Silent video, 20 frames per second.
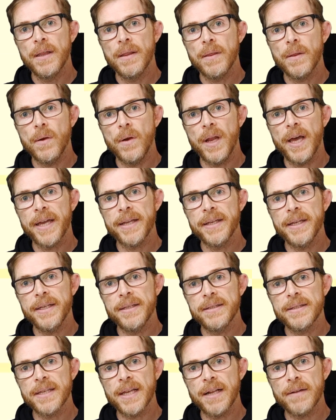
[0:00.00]
The line
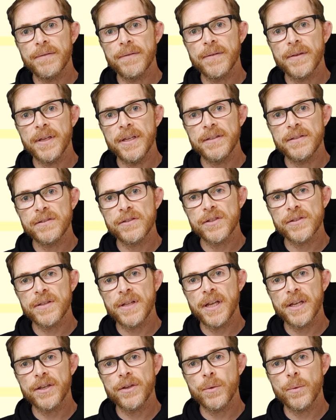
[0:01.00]
itself, it's just
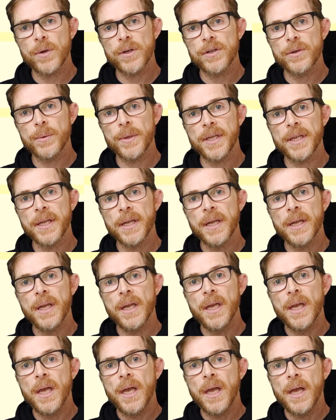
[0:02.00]
like you were doing
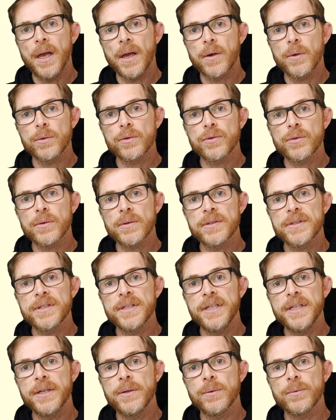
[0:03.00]
a
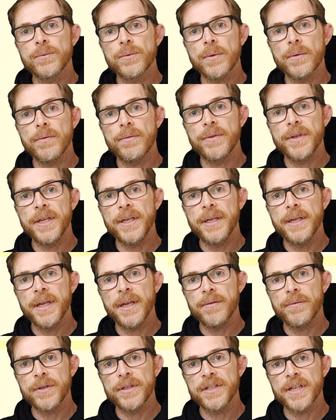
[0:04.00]
Ctrl+C, Ctrl+V
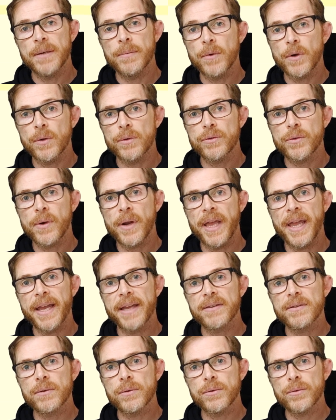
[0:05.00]
every time,
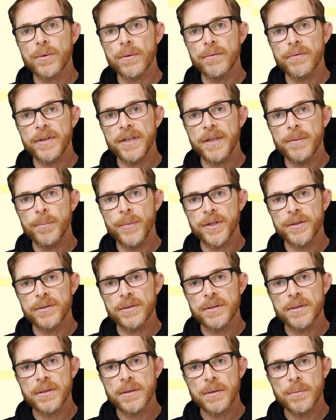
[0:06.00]
Ctrl+X, Ctrl+V,
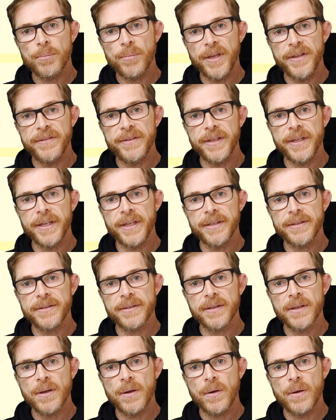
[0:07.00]
but pasting it